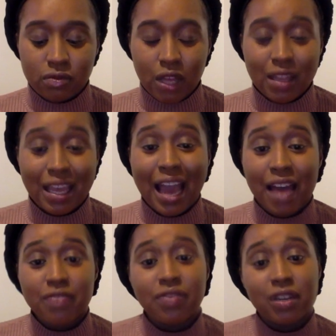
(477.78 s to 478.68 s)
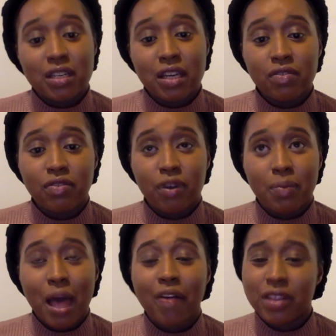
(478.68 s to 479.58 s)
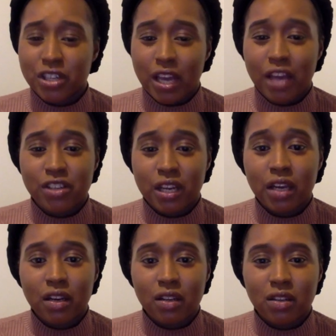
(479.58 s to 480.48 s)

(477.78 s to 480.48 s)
they had funding from Health Education England,